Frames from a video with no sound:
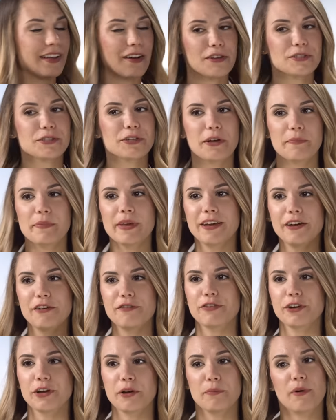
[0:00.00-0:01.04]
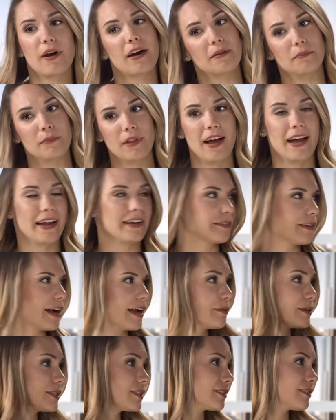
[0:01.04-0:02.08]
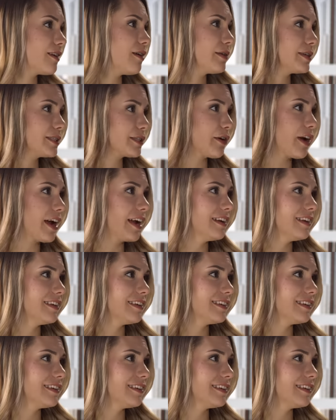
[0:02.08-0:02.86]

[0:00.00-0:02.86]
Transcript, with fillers: Right. It also could be good for your bottom line, right? Which is always great.